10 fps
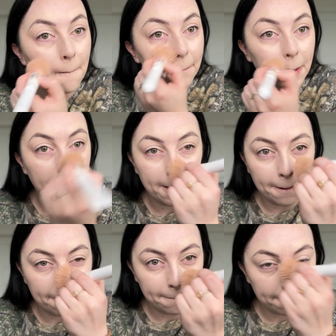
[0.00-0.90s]
but
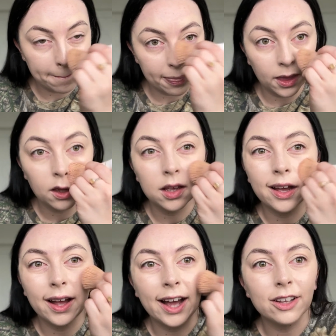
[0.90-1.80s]

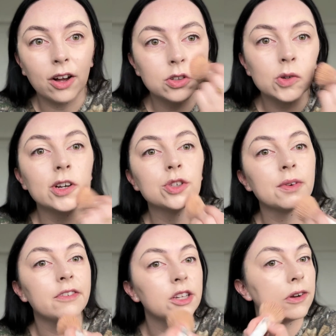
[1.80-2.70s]
I also washed my
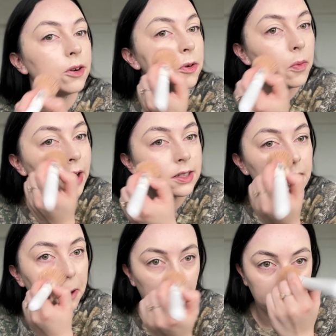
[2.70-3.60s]
face, so I don't know why it's
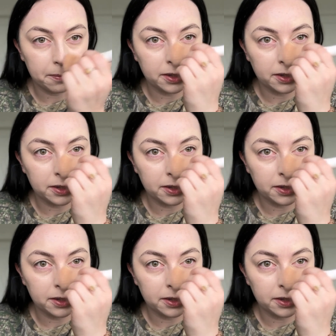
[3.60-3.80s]
not going in my